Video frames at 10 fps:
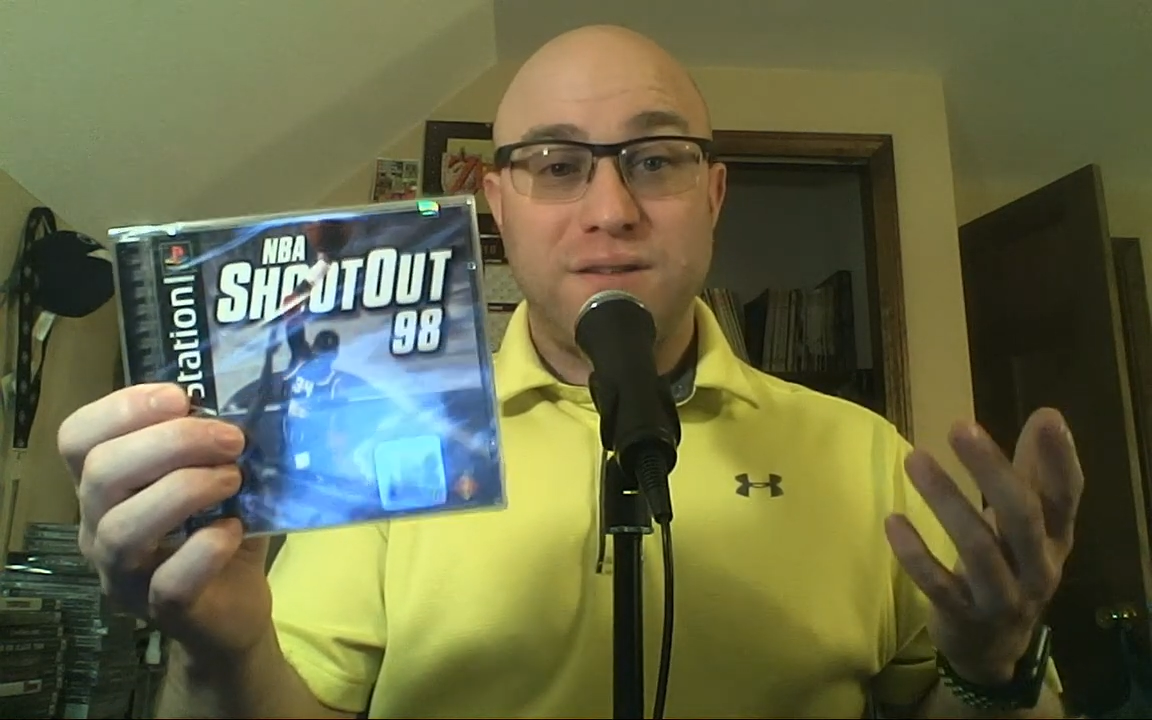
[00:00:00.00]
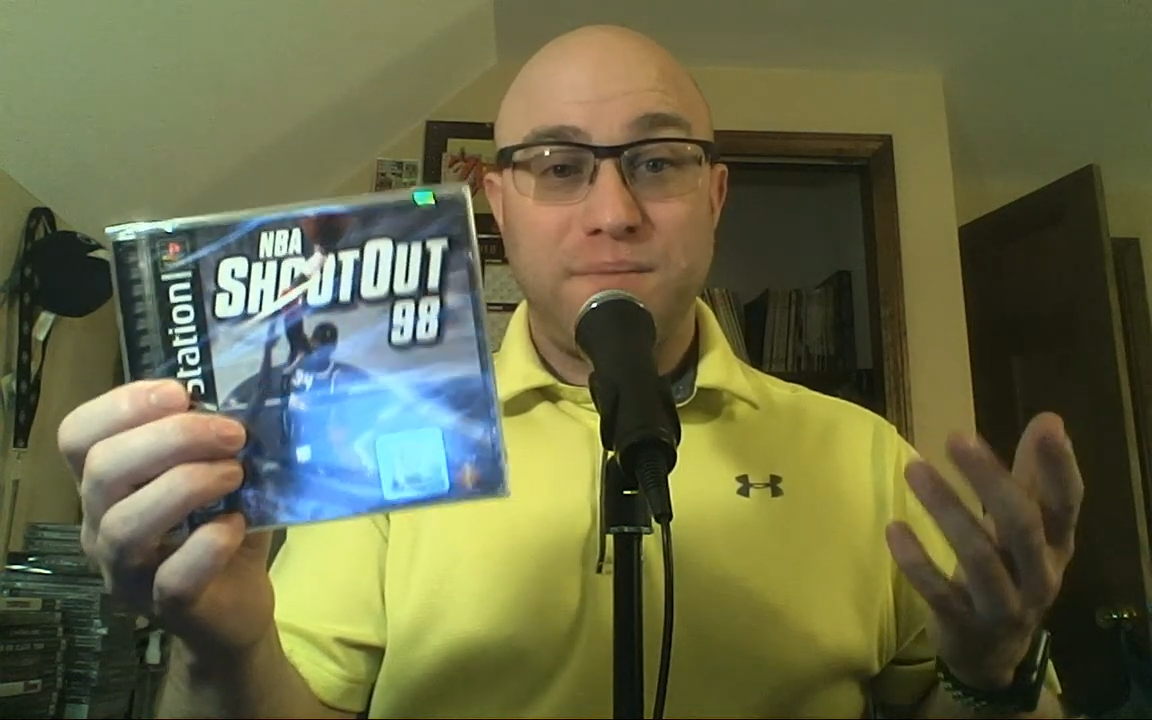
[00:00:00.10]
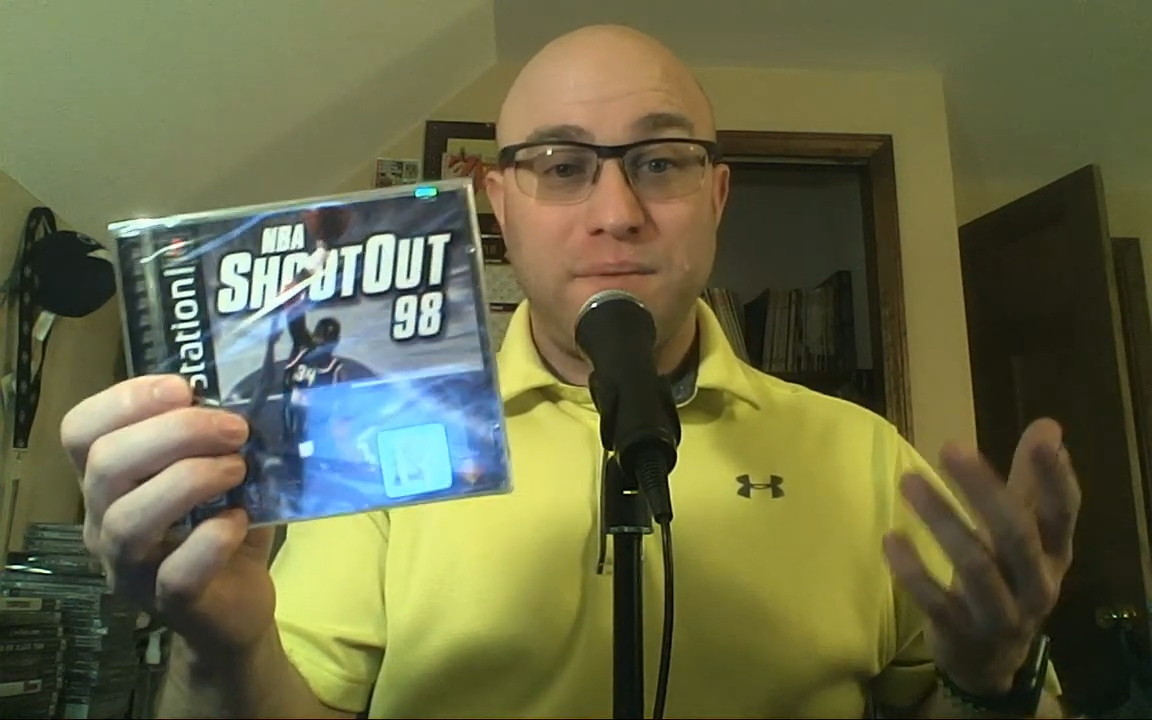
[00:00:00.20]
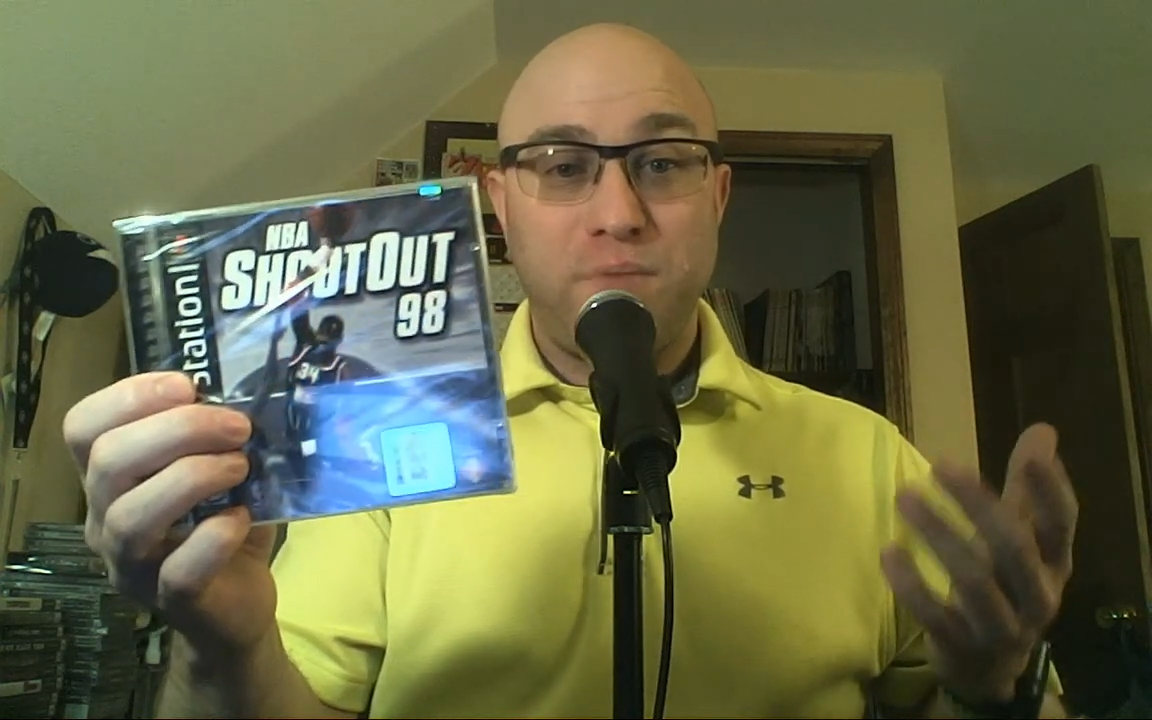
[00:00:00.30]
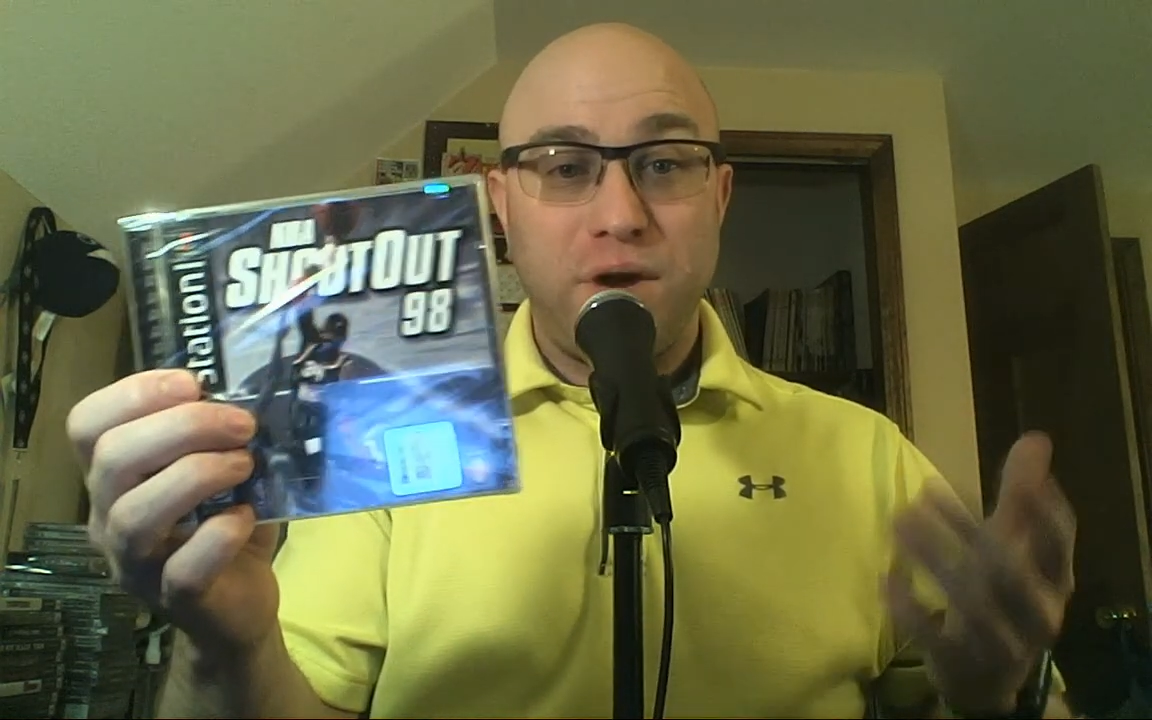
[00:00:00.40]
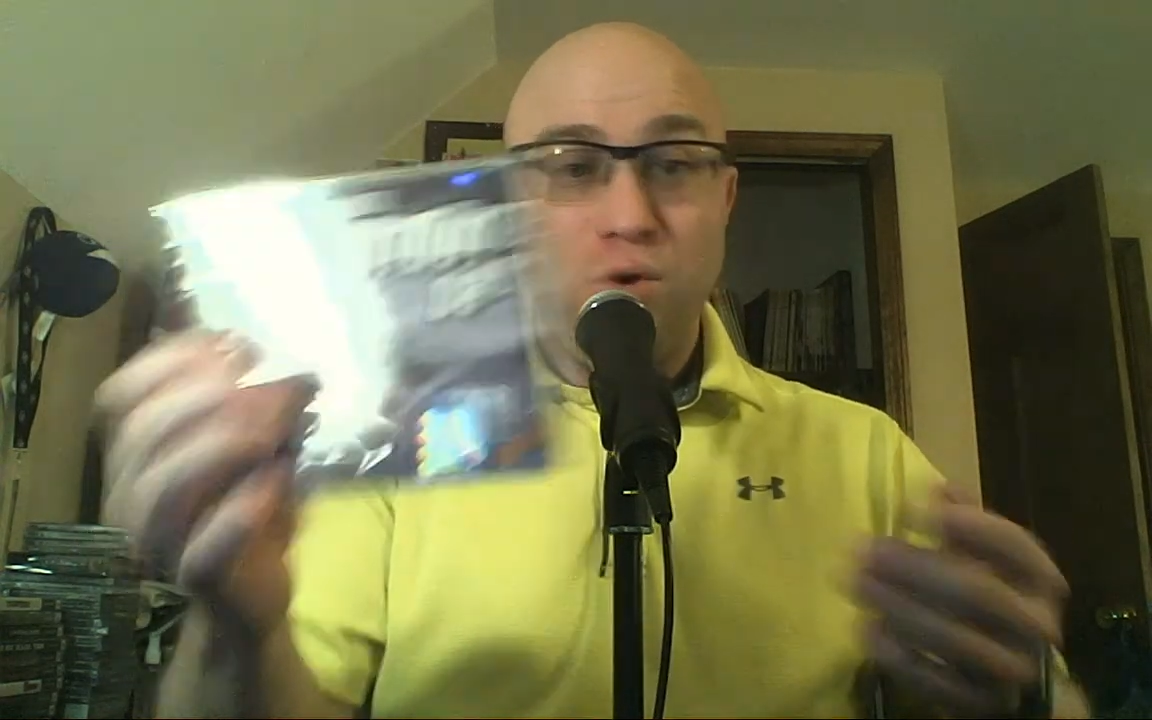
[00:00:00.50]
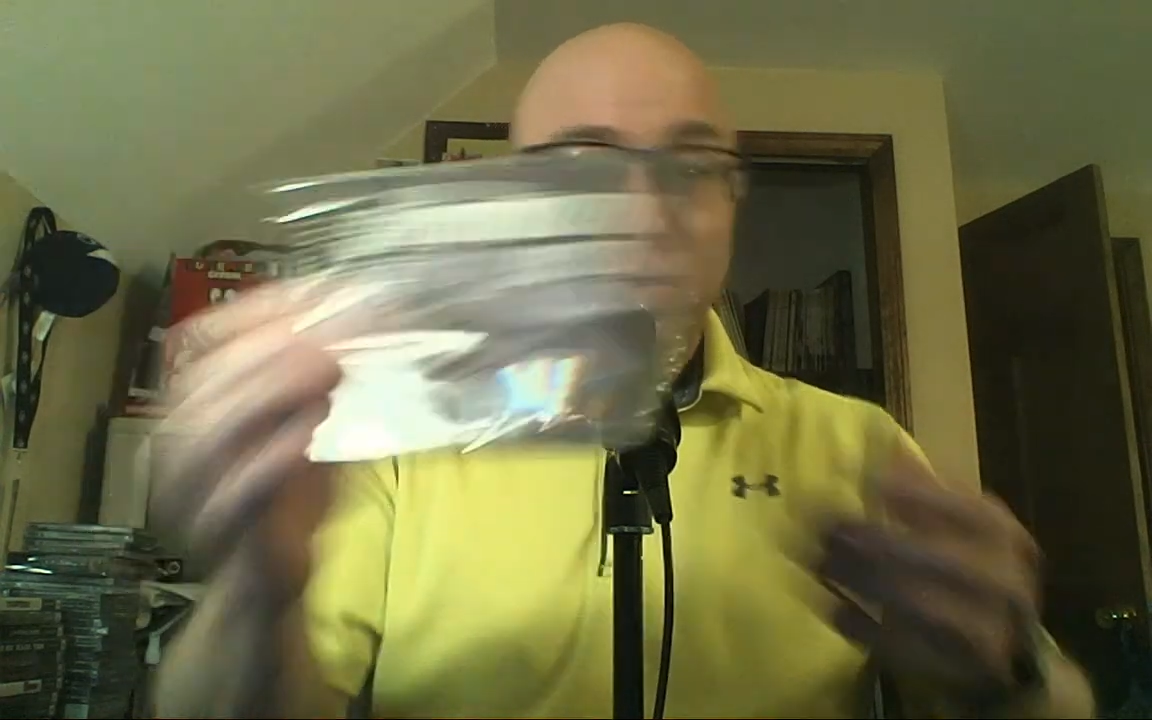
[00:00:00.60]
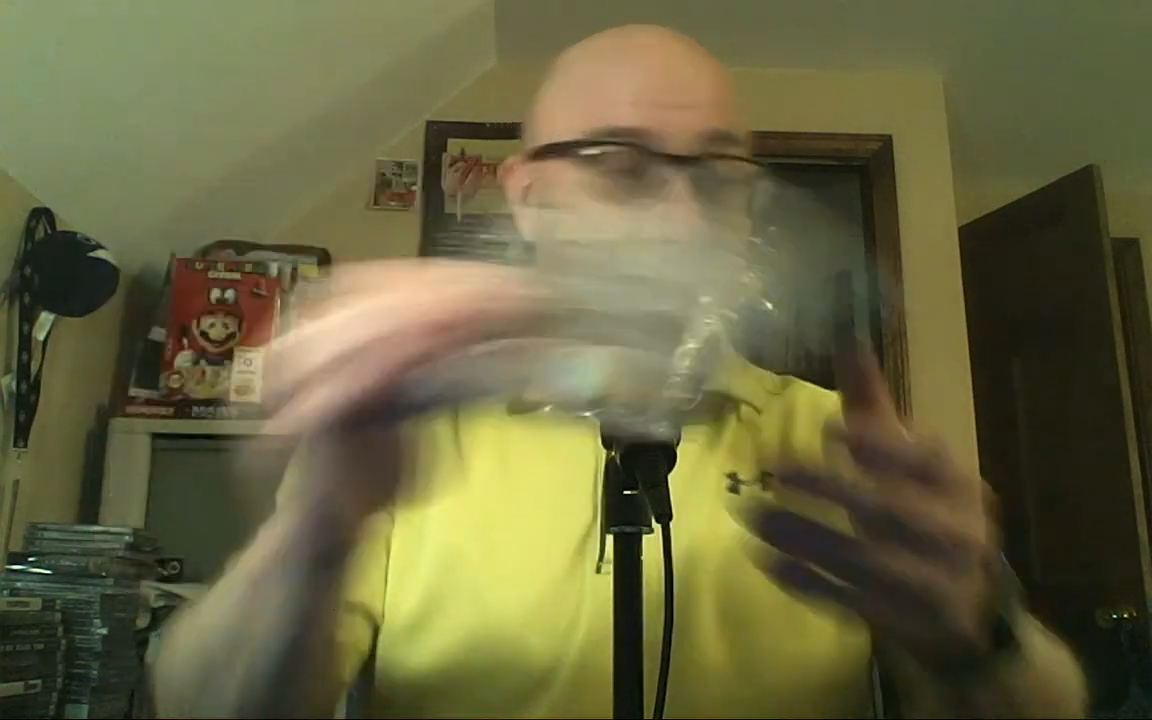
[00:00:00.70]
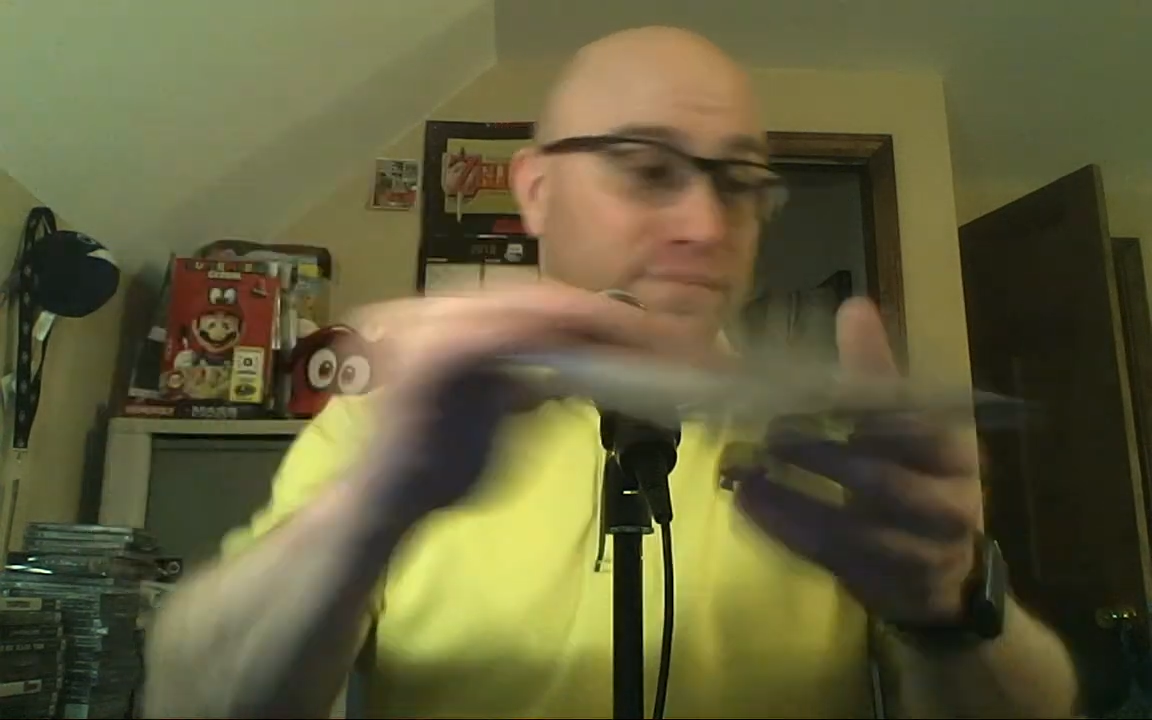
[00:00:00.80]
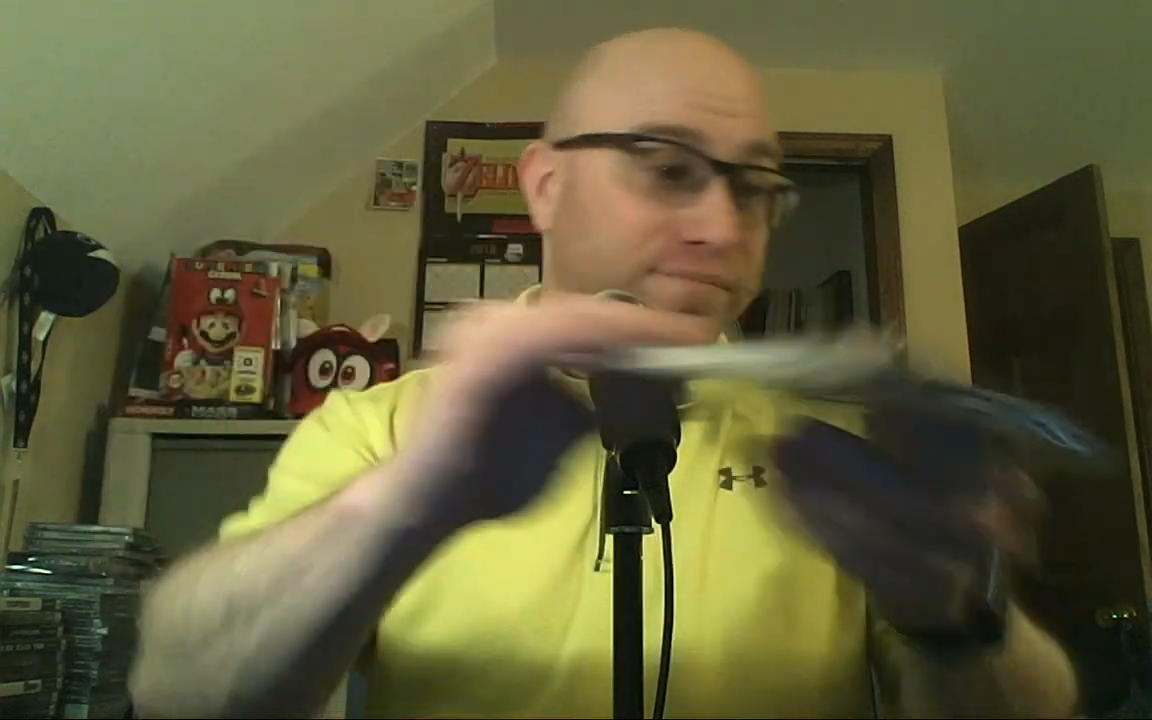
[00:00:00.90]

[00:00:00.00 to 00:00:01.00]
something pretty cool.